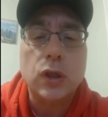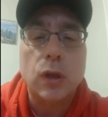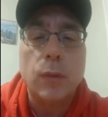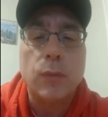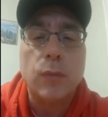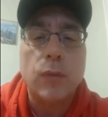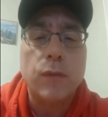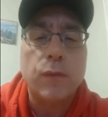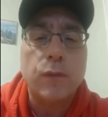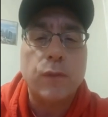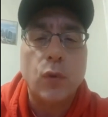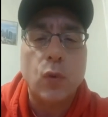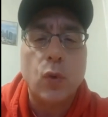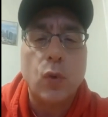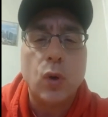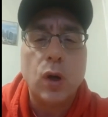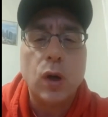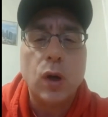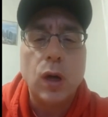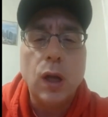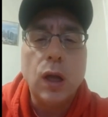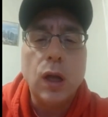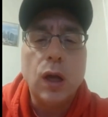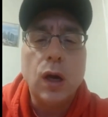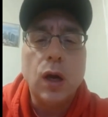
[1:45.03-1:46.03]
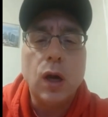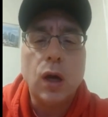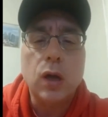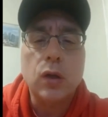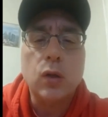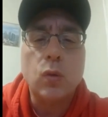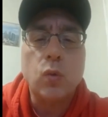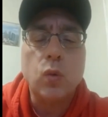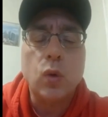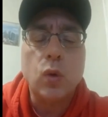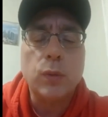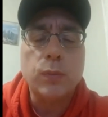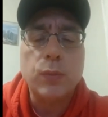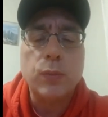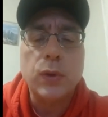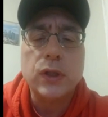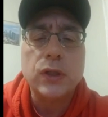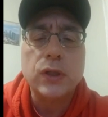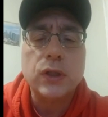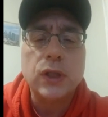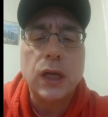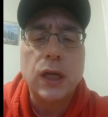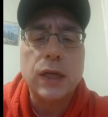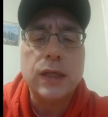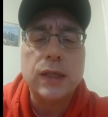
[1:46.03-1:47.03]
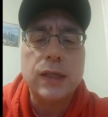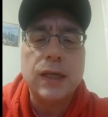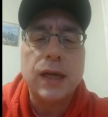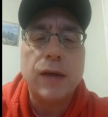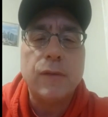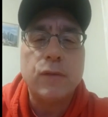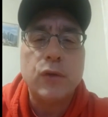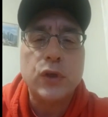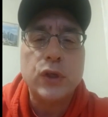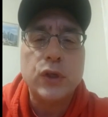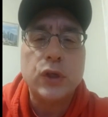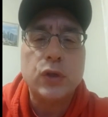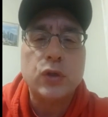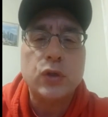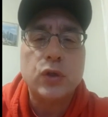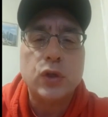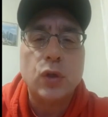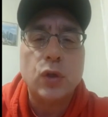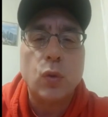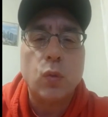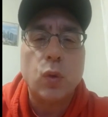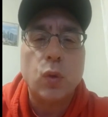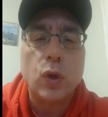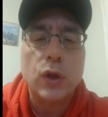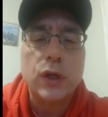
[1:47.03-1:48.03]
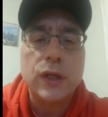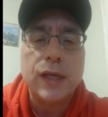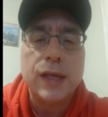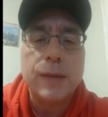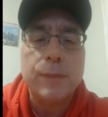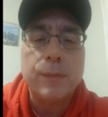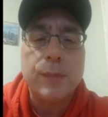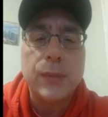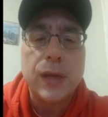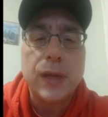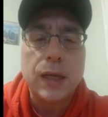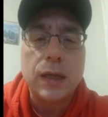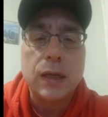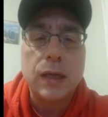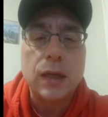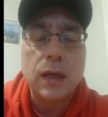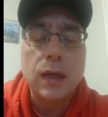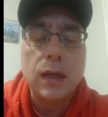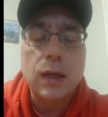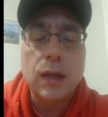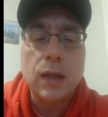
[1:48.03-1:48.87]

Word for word: Number four, on a WordPress site, never use the word admin.